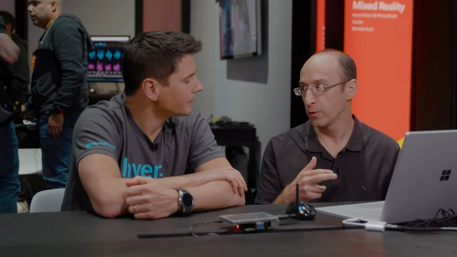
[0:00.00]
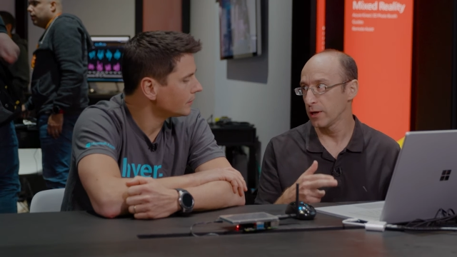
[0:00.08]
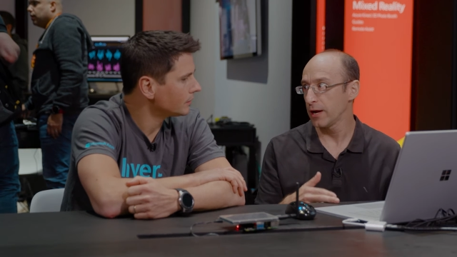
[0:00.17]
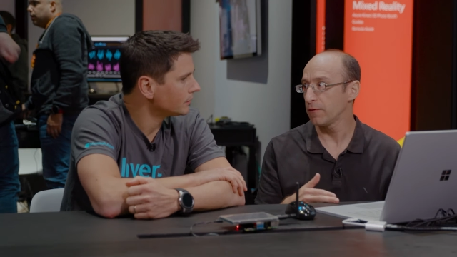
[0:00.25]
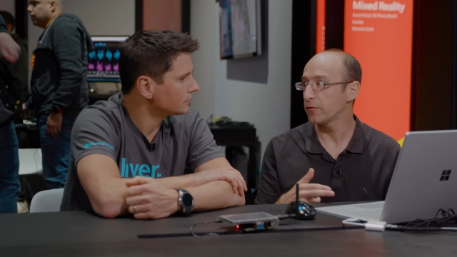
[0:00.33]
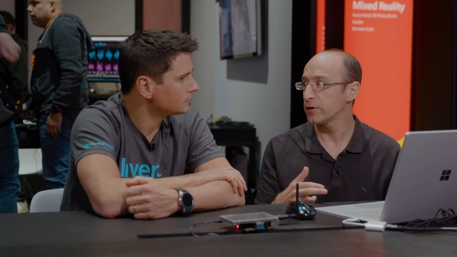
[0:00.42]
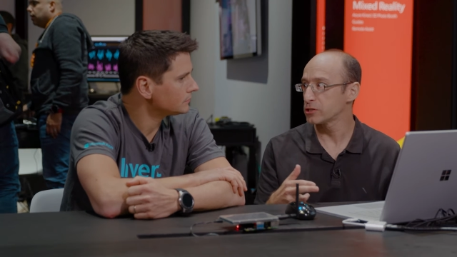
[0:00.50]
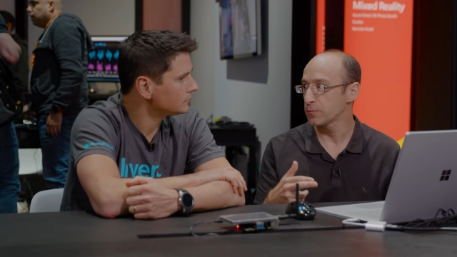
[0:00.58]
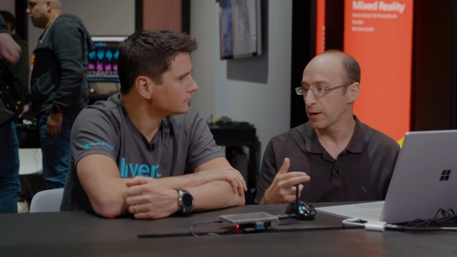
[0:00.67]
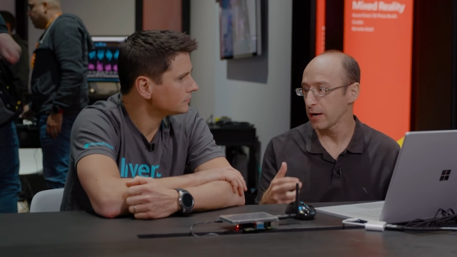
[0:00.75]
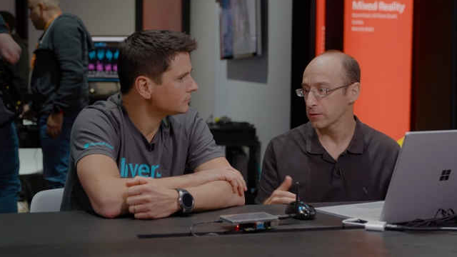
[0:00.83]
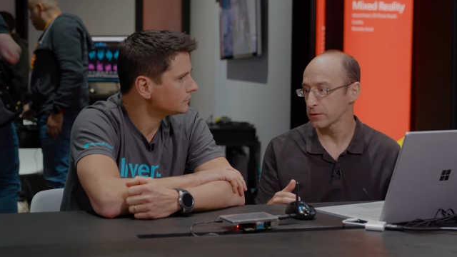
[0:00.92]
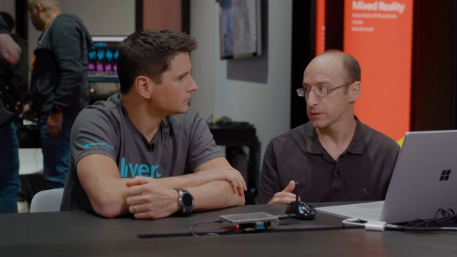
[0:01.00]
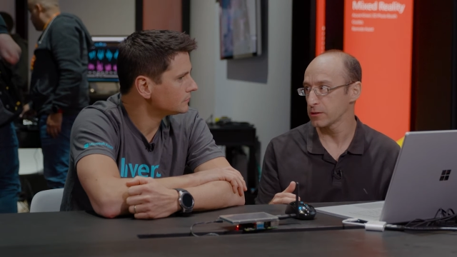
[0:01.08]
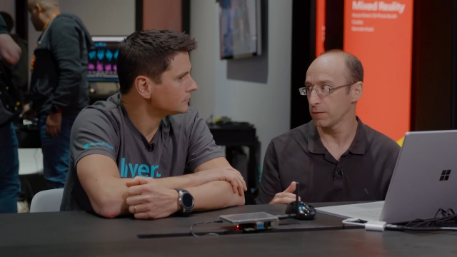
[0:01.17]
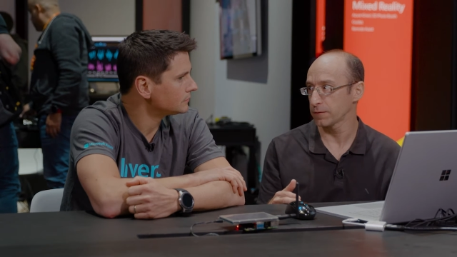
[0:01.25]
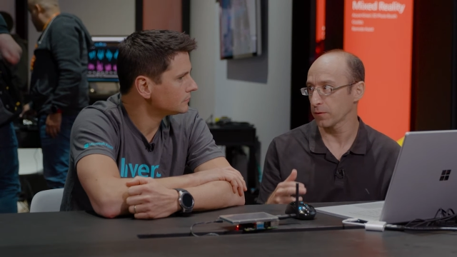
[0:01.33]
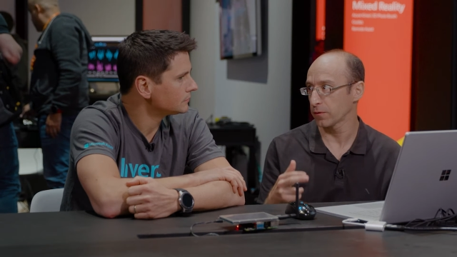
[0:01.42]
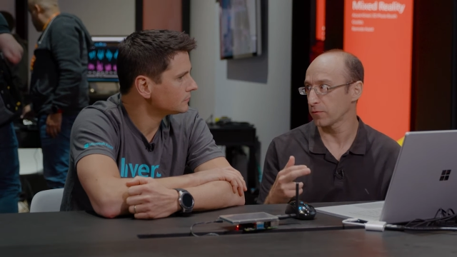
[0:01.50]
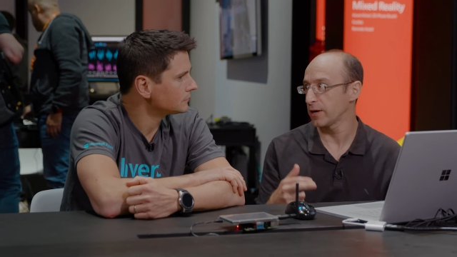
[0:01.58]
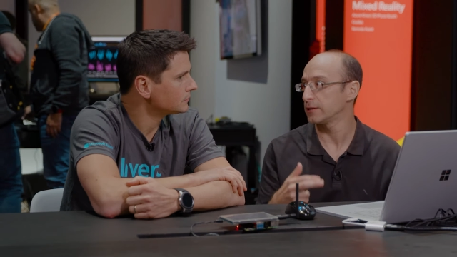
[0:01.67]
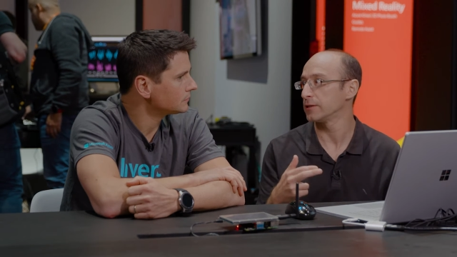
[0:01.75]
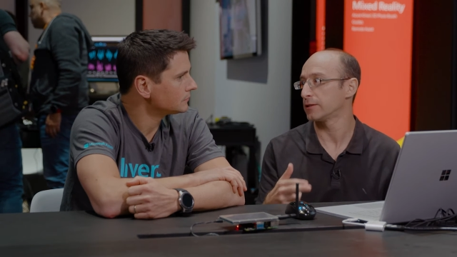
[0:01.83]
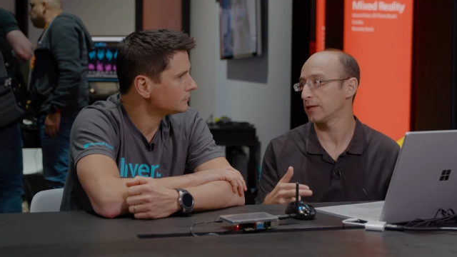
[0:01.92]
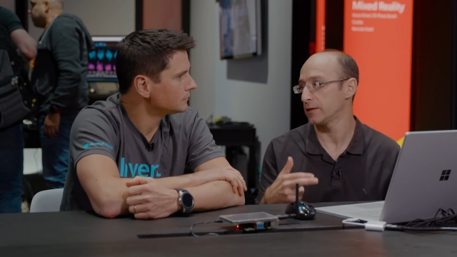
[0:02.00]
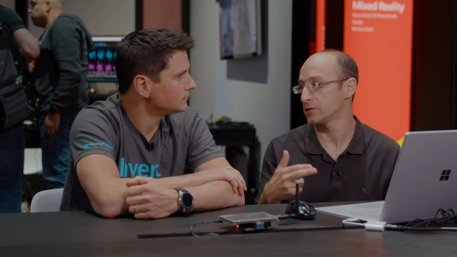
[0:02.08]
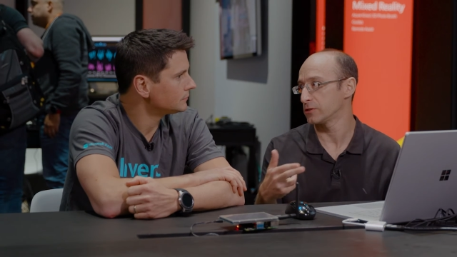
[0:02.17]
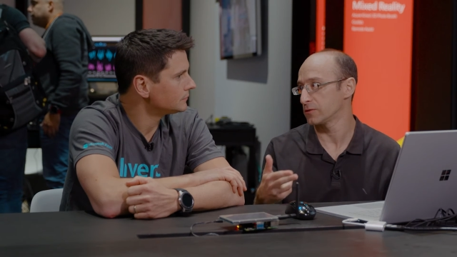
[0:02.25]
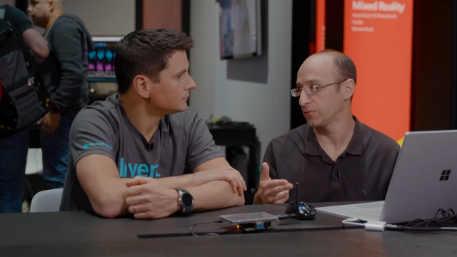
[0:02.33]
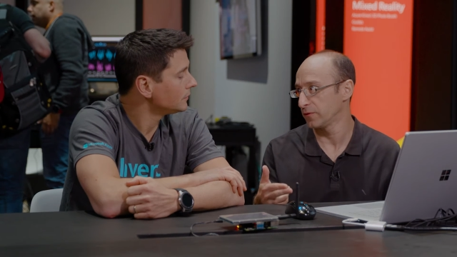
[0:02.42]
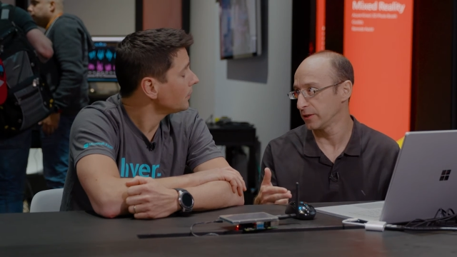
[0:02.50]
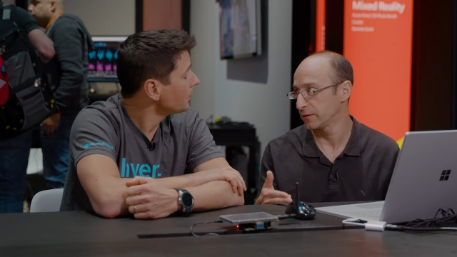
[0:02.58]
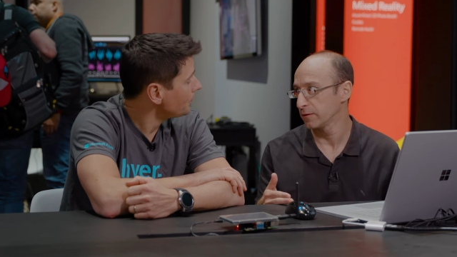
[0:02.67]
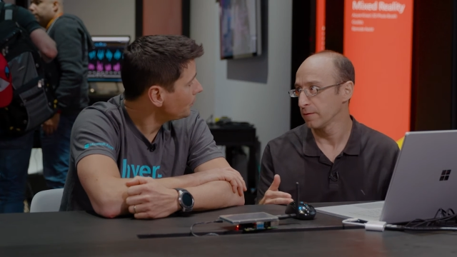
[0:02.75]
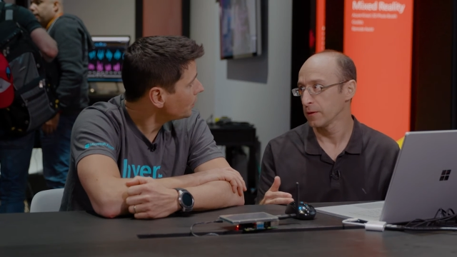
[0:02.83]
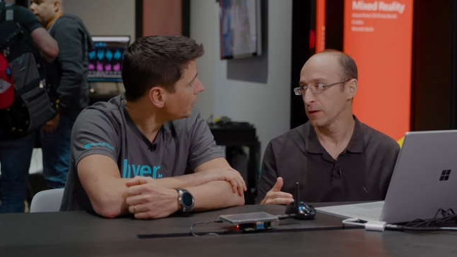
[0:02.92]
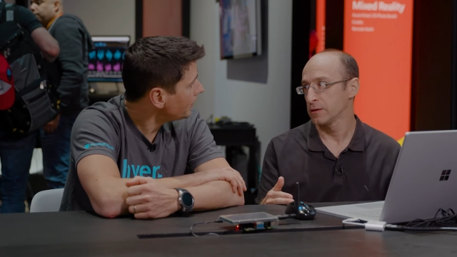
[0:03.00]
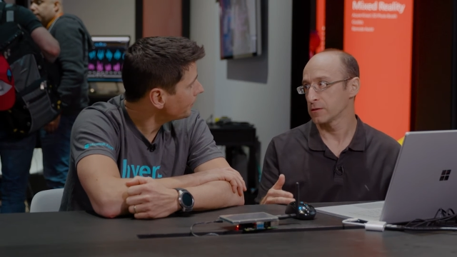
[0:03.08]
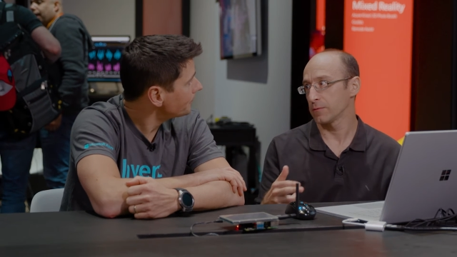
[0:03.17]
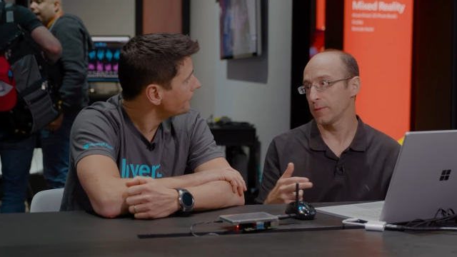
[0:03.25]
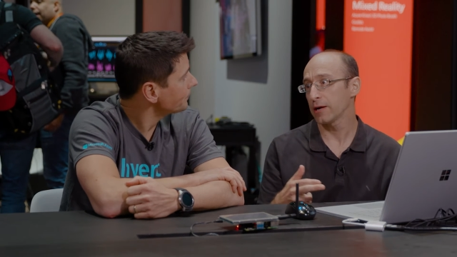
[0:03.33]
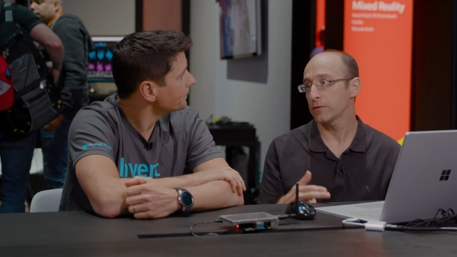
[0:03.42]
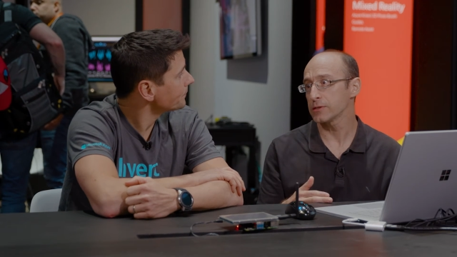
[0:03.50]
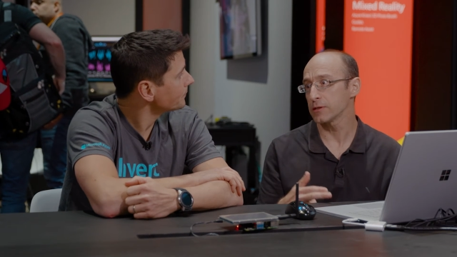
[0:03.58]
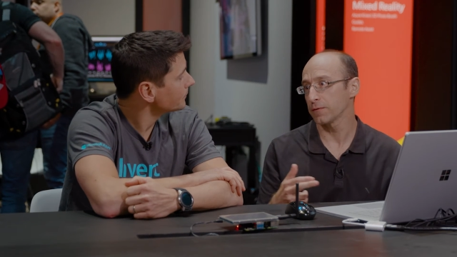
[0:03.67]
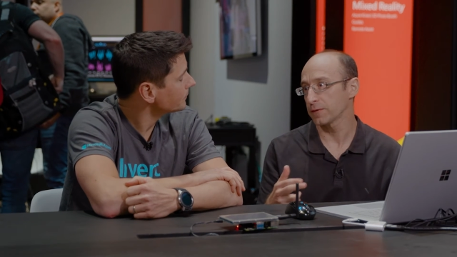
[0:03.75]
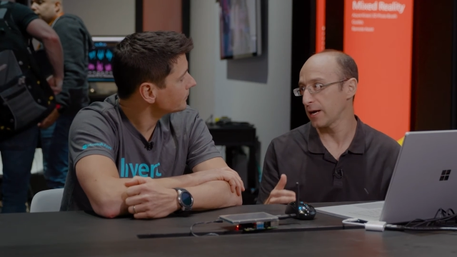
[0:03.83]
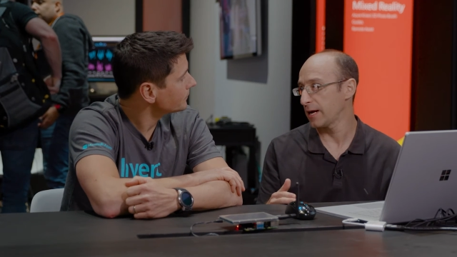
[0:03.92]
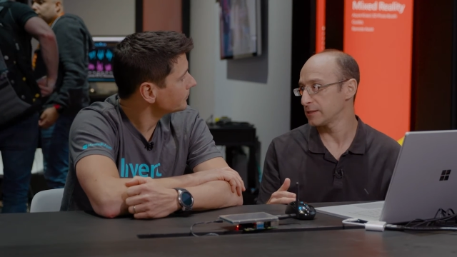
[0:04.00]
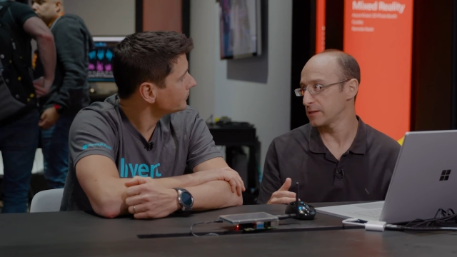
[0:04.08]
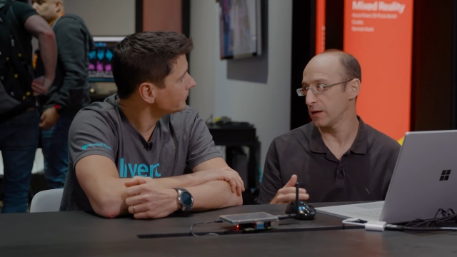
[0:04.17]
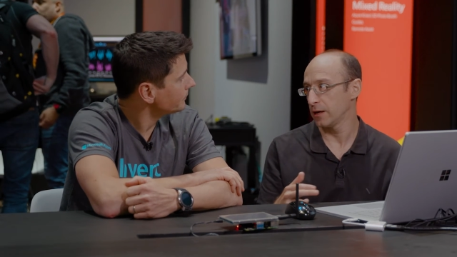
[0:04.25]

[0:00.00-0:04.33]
Speaker 1: we leverage Microsoft threat intelligence feed. Okay. So Microsoft has